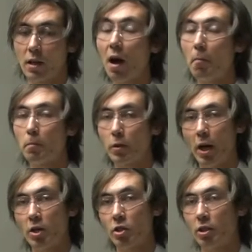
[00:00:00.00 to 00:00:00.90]
cup
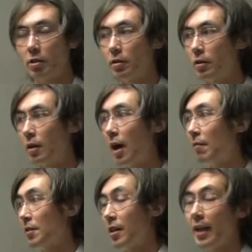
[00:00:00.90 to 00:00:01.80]
pressure.
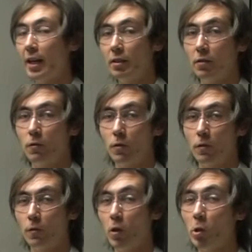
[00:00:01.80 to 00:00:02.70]
After that,
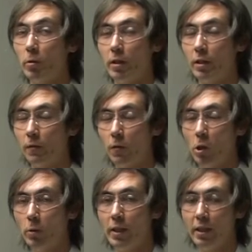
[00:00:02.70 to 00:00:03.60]

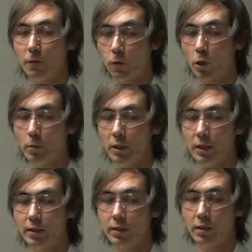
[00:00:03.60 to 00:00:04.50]
following the
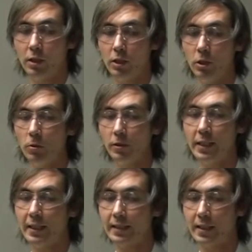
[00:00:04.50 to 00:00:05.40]
formulas, use
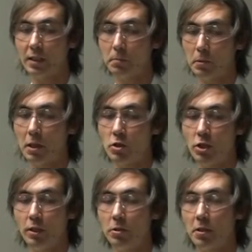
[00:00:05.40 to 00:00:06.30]
the Excel
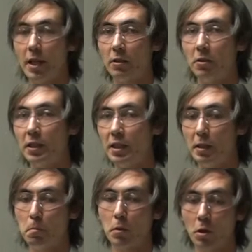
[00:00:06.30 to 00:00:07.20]
spreadsheet to calculate
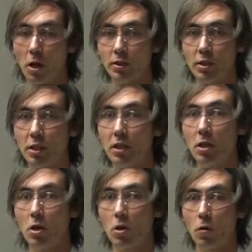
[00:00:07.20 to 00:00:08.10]
the porosity
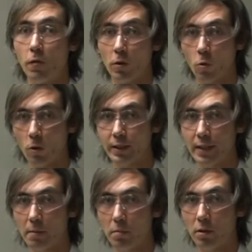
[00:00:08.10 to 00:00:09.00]
of a core
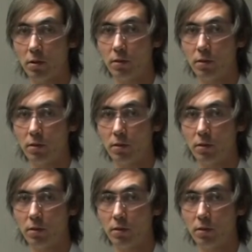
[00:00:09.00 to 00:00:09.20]
sample.